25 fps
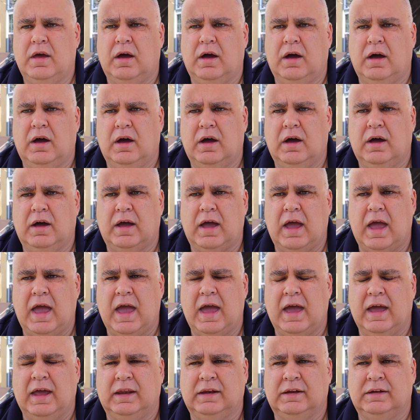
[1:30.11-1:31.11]

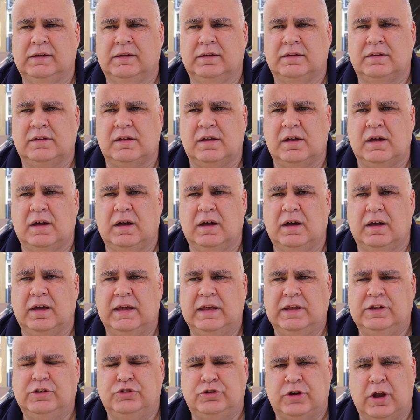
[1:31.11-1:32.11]
and
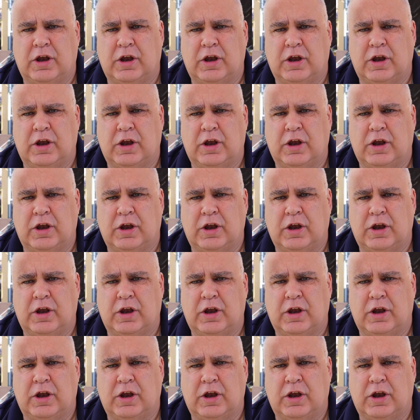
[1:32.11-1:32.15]
in